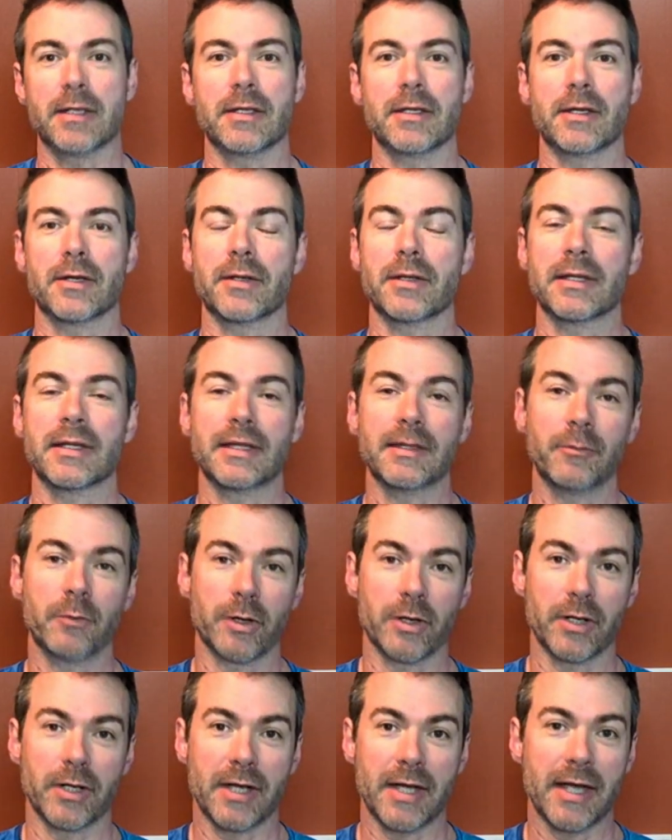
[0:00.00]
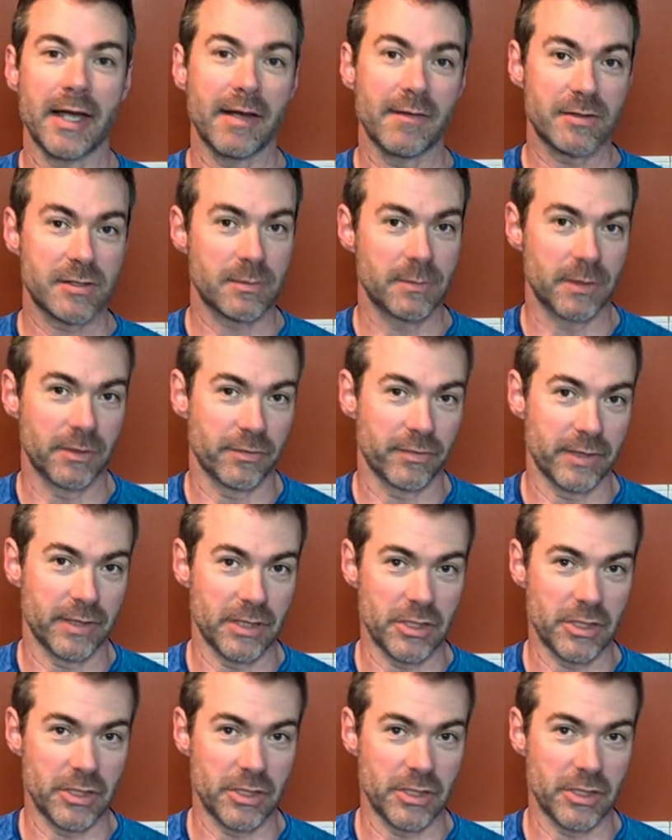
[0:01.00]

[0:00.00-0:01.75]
and then we're going to have some different